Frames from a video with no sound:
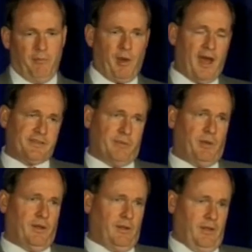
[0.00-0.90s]

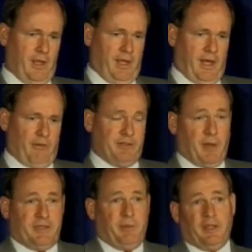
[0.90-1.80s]
possible uh,
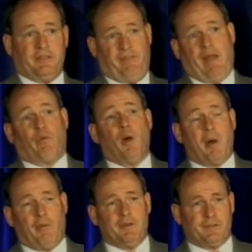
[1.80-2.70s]
responsibilities if that
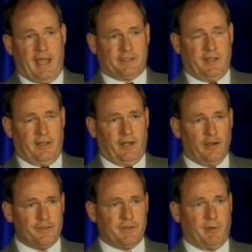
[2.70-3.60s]
robot was to accidentally
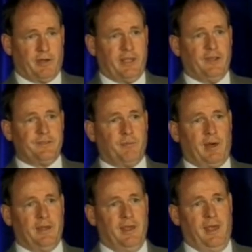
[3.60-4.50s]
hurt someone or kill
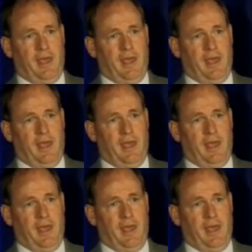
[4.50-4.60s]
someone.